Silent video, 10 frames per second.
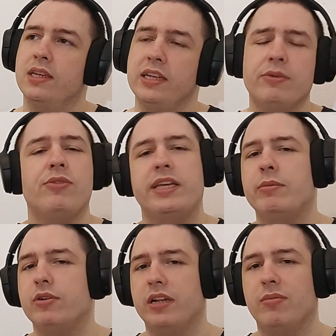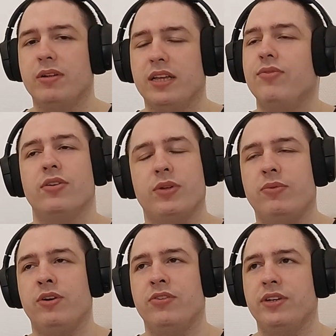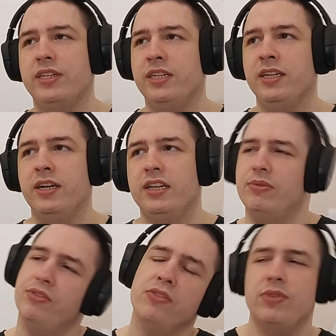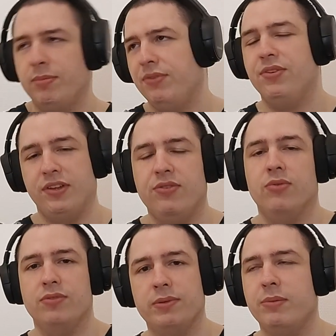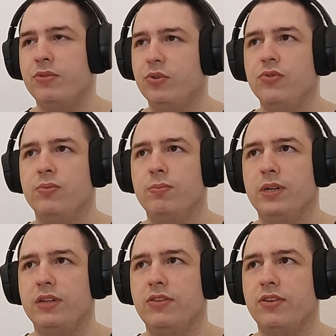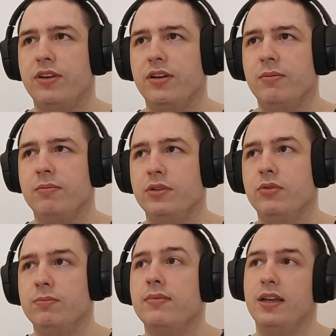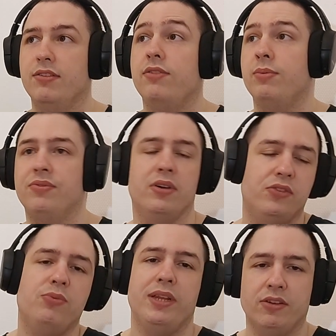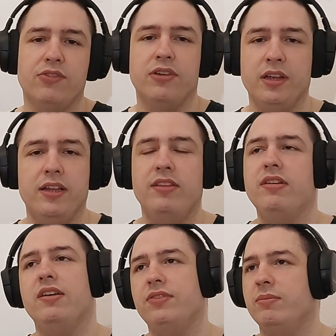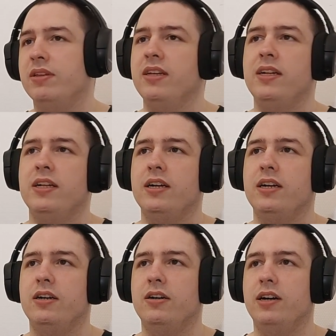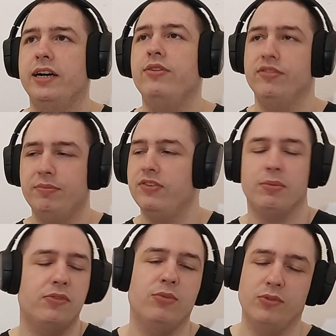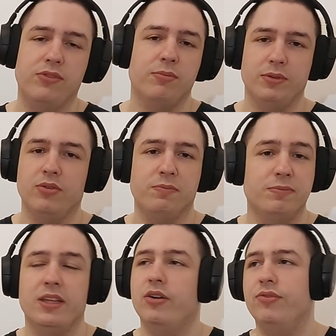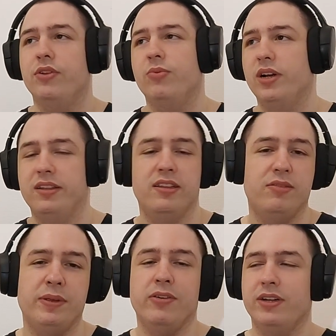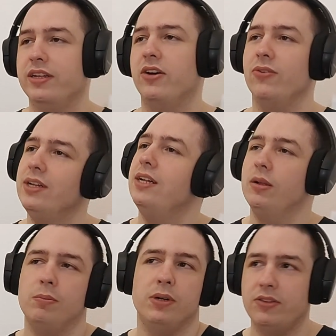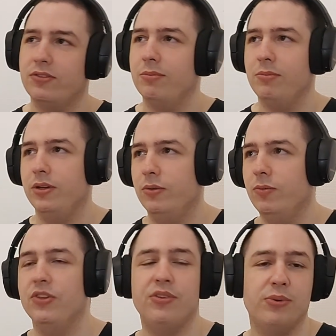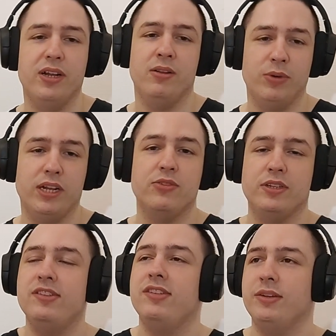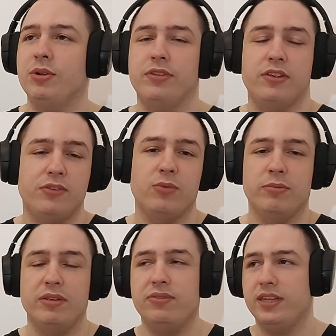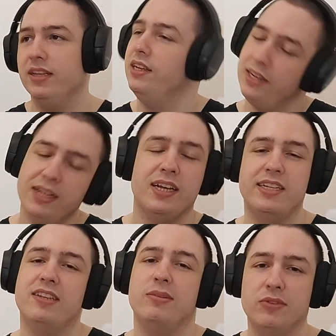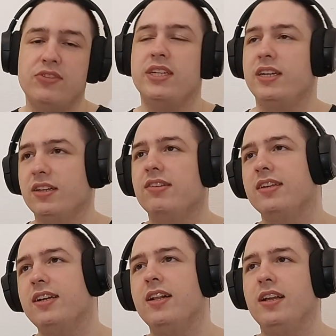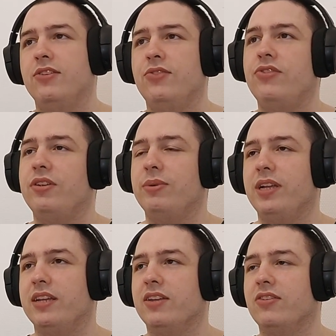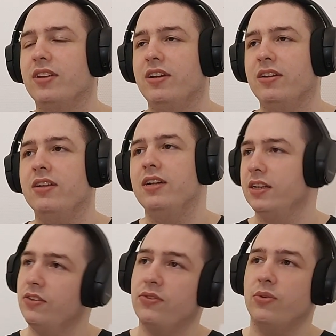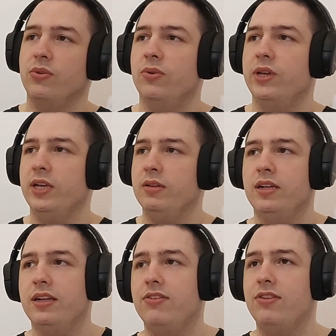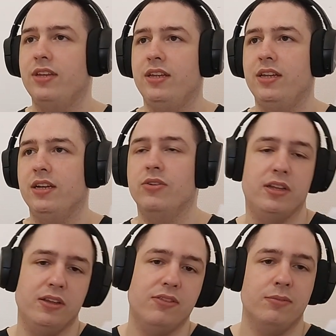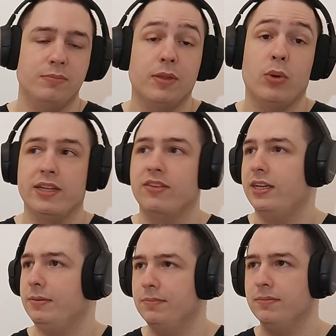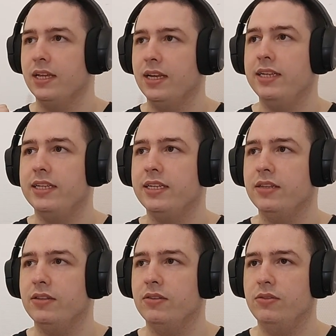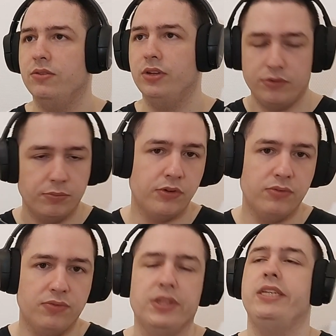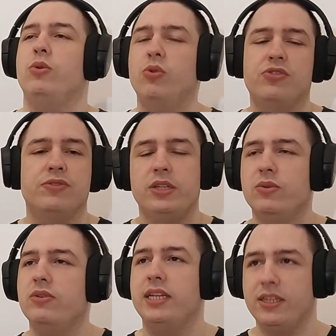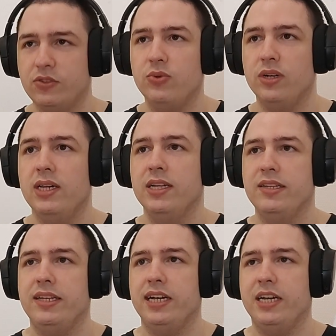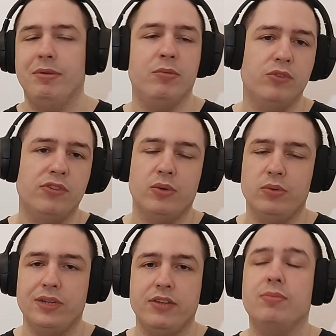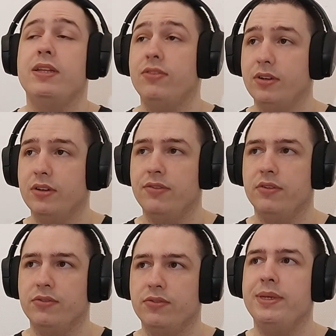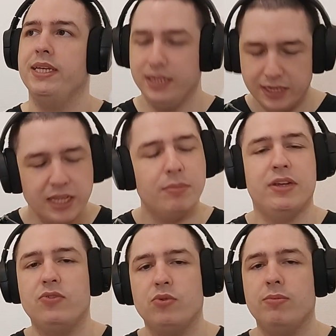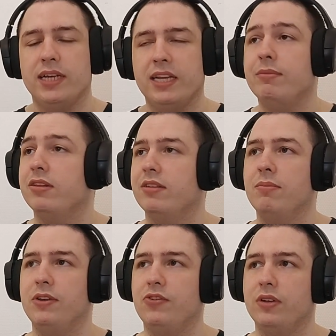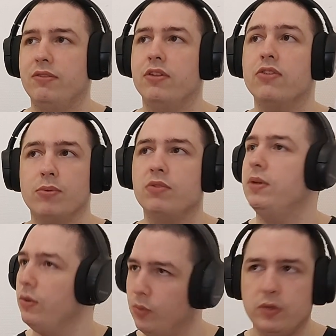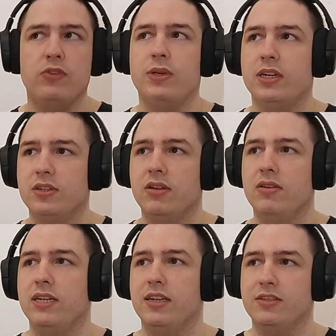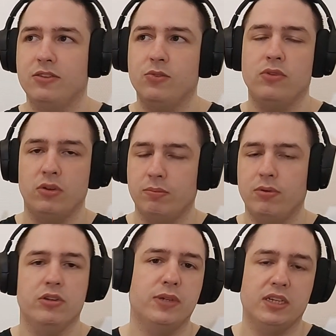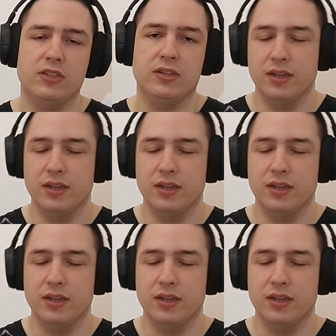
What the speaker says: was a game collab. I forgot what it was already. It wasn't really my favorite song from them though, but, you know, as I said before, I do really enjoy SSERAFIM. I know I've missed some songs, you know, over the while that they've been around now, but, you know, once in a while, when I actually see one of their songs in my feed, I guess I want to check it out. I do still really like their style. So yeah, let's see how good it is. All I can say, link in the description for the original video, the link to the Hype Label channel, the link to my Discord if you want to follow me, my stream element and Patreon if you want to support me, request reaction, get access to ton of blocks reaction